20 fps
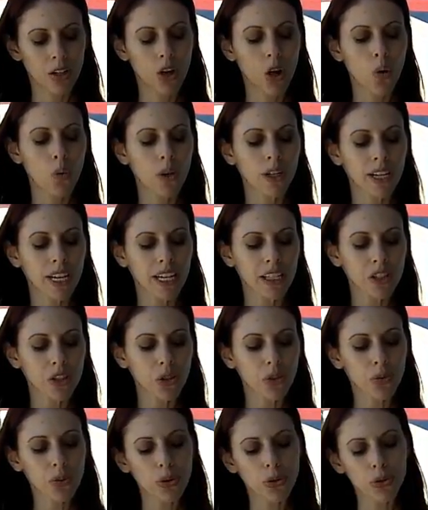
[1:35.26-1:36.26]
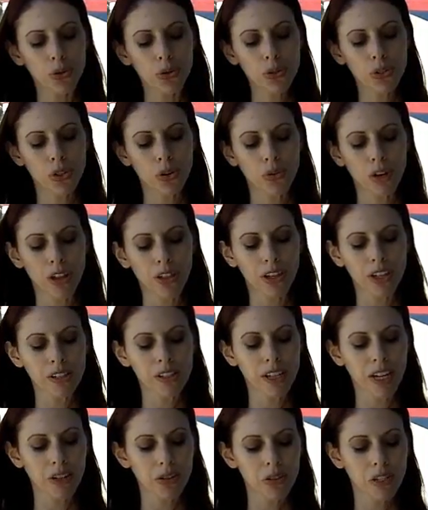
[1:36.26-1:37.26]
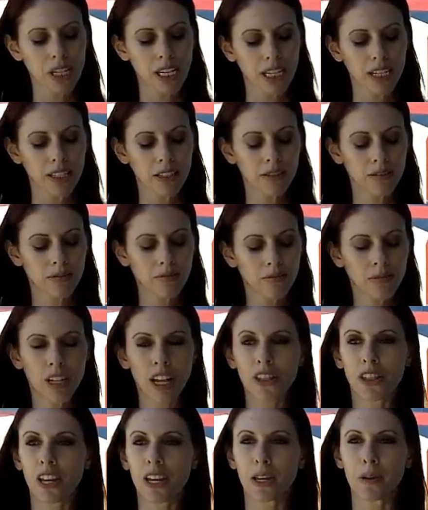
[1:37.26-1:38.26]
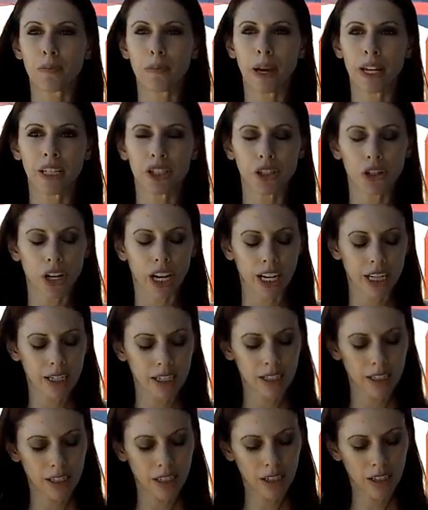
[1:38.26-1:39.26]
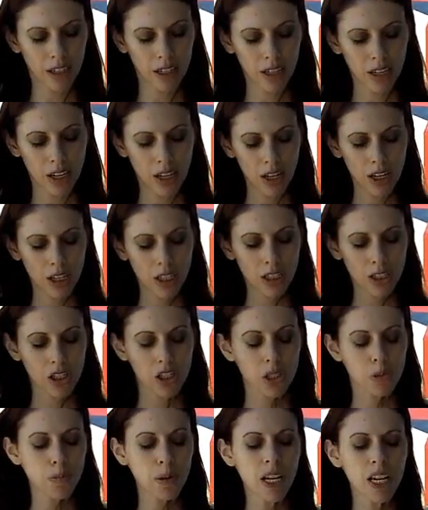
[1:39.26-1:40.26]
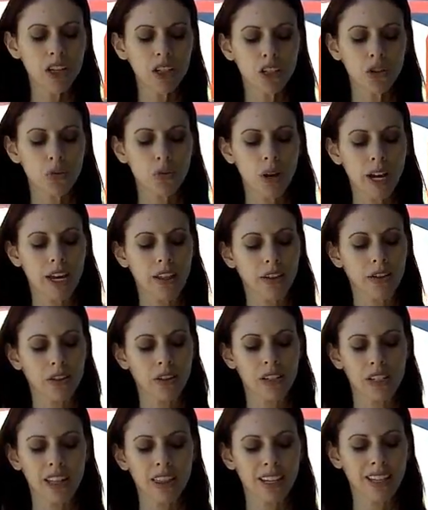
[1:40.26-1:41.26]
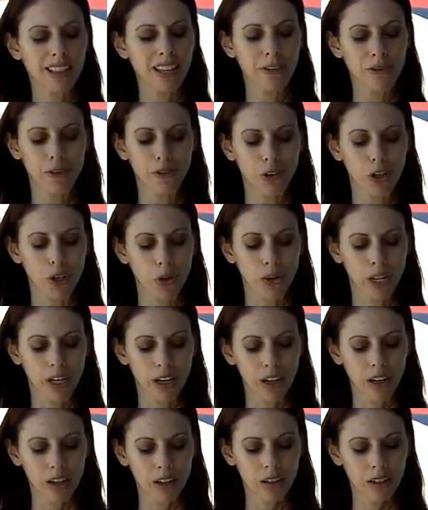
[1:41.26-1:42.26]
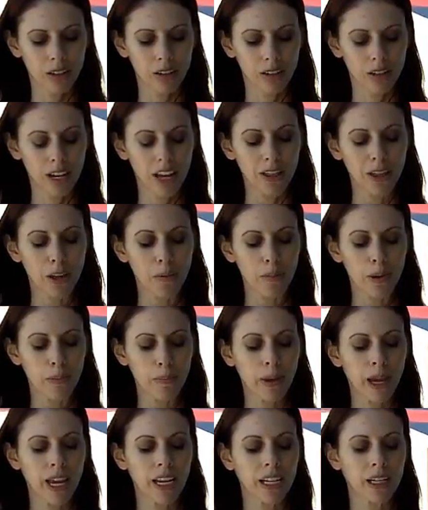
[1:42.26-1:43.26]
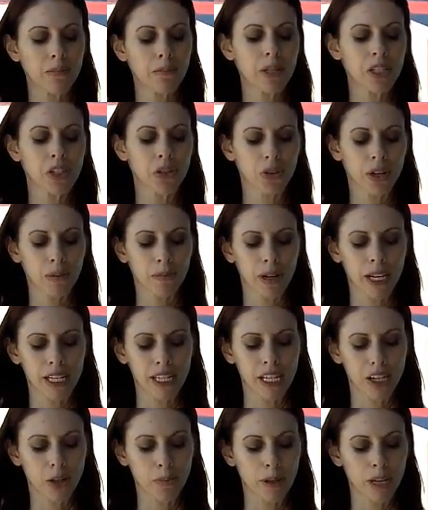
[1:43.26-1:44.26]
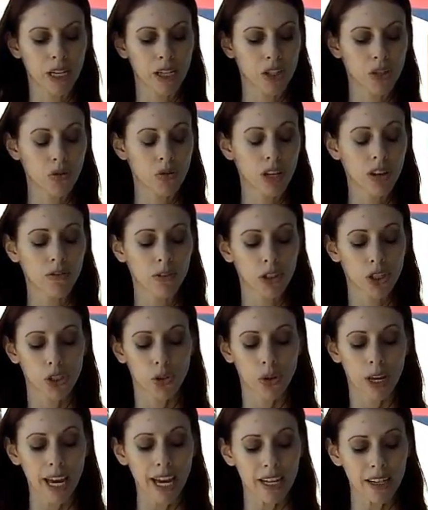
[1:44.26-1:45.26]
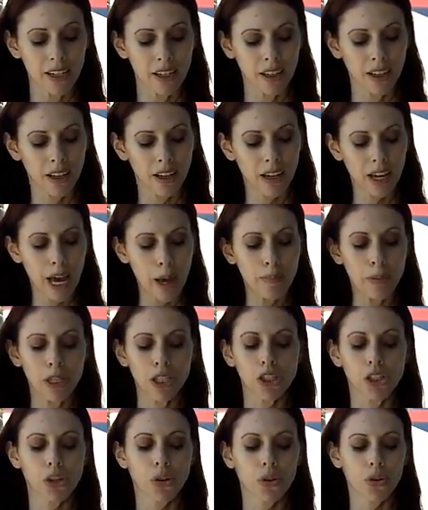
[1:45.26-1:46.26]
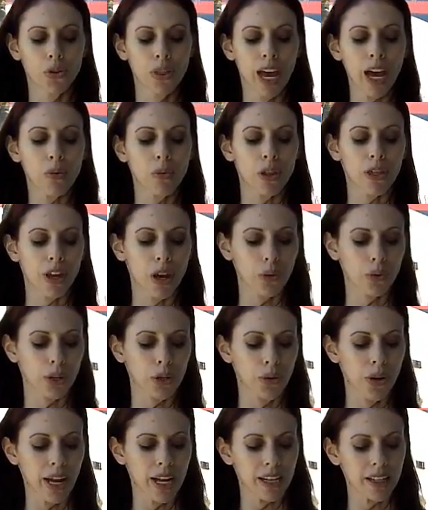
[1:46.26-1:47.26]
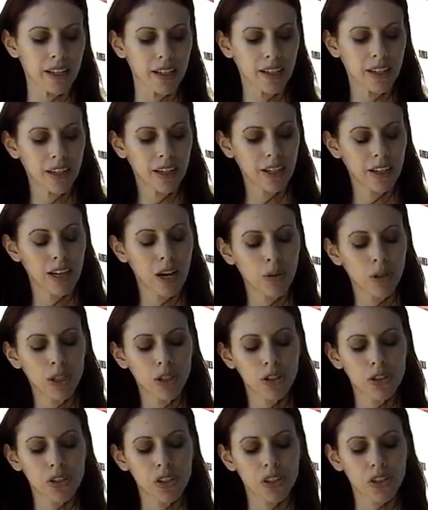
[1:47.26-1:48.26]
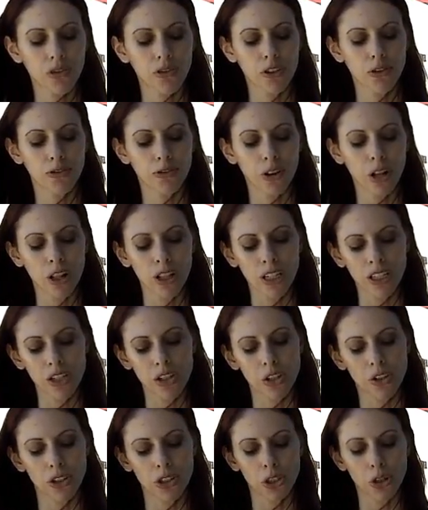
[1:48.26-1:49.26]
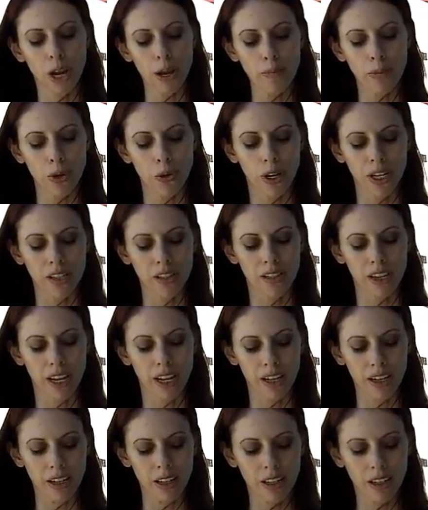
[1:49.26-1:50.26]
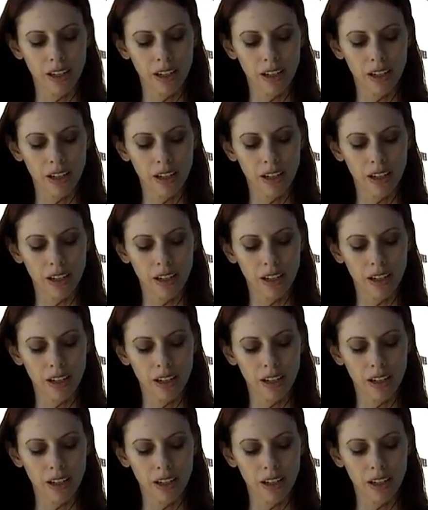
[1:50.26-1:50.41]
No one gets through, so nothing settles in. Nothing can penetrate. Just be on your way. There is nothing left for you here. Nothing but pain and misery, my dear, because you give what you get. Happy to show you that without regret. Now it looks as if you've fallen into the trap you had set.